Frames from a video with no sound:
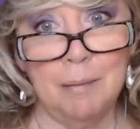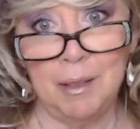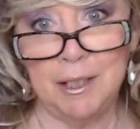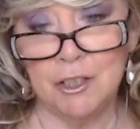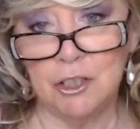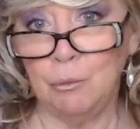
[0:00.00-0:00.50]

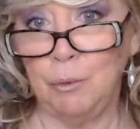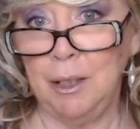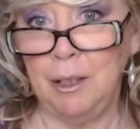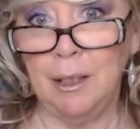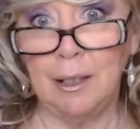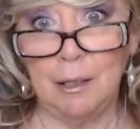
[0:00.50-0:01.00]
but it's
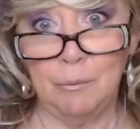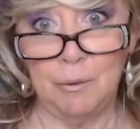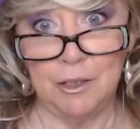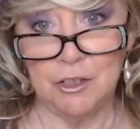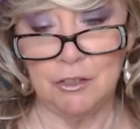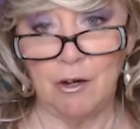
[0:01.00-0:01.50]
sweet, like
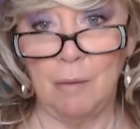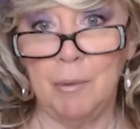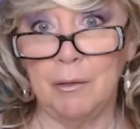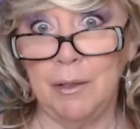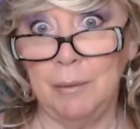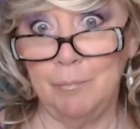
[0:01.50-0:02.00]
with the
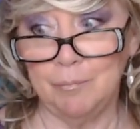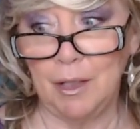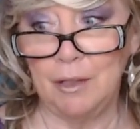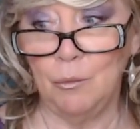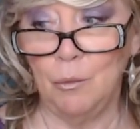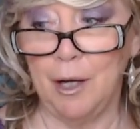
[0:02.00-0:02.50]
strawberry
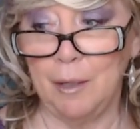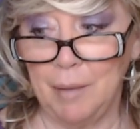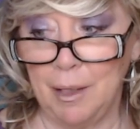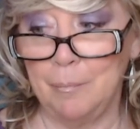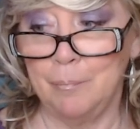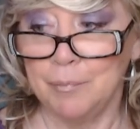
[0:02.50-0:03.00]
and the
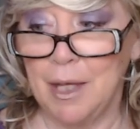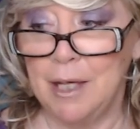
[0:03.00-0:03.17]
watermelon.